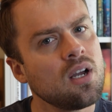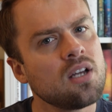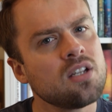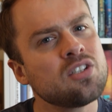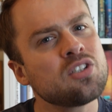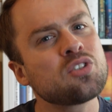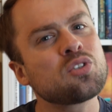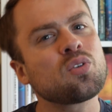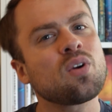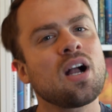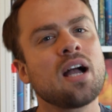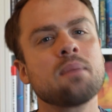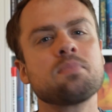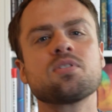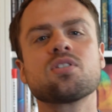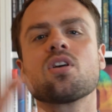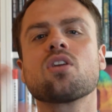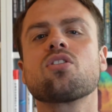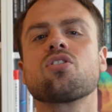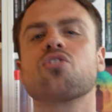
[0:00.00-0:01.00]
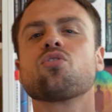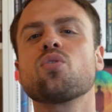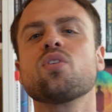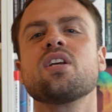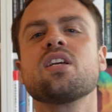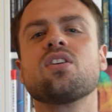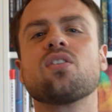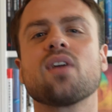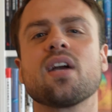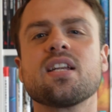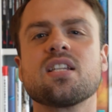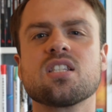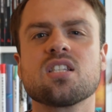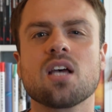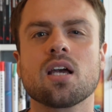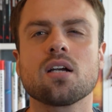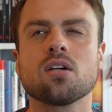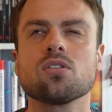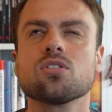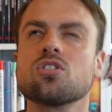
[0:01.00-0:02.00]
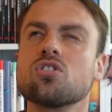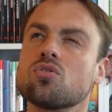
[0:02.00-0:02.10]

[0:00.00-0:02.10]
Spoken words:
describes the three great cycles,